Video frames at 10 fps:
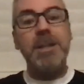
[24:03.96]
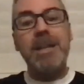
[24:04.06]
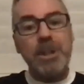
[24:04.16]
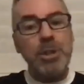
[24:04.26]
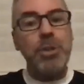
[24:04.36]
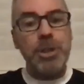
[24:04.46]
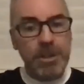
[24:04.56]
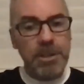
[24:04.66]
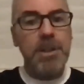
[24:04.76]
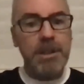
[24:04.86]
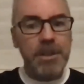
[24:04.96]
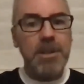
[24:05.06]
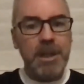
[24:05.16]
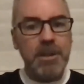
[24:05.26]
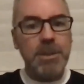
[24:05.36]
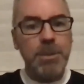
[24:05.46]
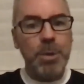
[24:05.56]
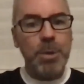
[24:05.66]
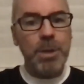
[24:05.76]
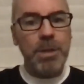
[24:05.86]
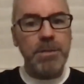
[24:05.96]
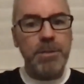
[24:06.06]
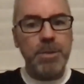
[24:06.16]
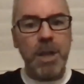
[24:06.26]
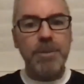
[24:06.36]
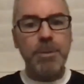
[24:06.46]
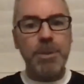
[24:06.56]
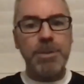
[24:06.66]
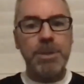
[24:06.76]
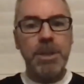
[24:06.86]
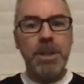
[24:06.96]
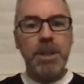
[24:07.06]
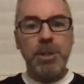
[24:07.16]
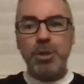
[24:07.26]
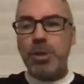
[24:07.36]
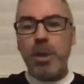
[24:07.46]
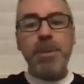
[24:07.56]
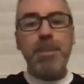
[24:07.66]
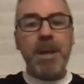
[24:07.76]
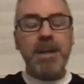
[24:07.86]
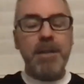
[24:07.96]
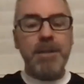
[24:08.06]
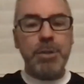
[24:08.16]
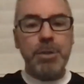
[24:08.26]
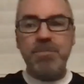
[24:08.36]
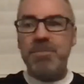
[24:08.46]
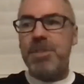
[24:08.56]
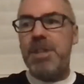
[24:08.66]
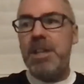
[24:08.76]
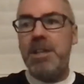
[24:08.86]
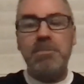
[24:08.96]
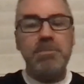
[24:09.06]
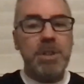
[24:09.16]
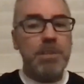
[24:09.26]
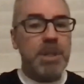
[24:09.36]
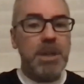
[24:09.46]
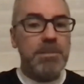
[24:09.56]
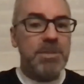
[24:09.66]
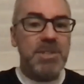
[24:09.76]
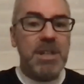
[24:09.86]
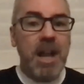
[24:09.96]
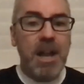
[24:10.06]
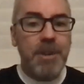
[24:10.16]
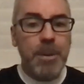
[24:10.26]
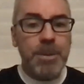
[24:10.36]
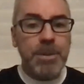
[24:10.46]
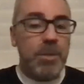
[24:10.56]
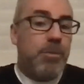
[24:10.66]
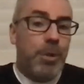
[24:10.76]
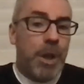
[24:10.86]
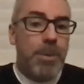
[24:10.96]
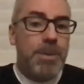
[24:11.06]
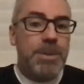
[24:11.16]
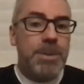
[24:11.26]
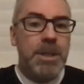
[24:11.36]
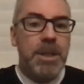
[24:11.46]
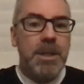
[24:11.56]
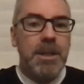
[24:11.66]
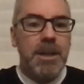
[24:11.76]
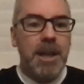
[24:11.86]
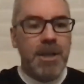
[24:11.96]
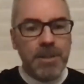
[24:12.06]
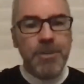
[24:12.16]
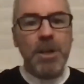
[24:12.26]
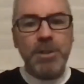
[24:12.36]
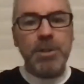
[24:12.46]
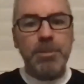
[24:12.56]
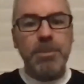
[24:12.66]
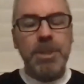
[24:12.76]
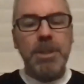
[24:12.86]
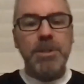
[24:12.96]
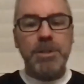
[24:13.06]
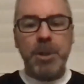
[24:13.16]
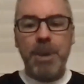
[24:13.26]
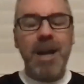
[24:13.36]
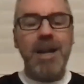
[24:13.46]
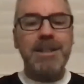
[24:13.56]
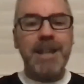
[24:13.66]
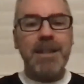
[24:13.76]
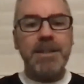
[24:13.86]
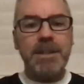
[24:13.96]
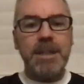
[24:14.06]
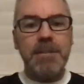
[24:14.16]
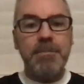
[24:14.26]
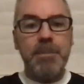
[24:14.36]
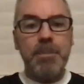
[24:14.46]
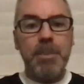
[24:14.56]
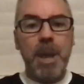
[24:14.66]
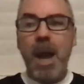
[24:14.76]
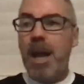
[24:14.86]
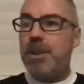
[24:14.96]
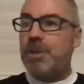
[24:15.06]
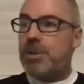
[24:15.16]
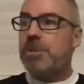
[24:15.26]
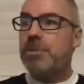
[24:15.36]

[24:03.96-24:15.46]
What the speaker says: and then you do some more intervals afterwards. So you're coming back after doing 3, sometimes 3.5 hours or 4 hours, and you've done some high intensity, and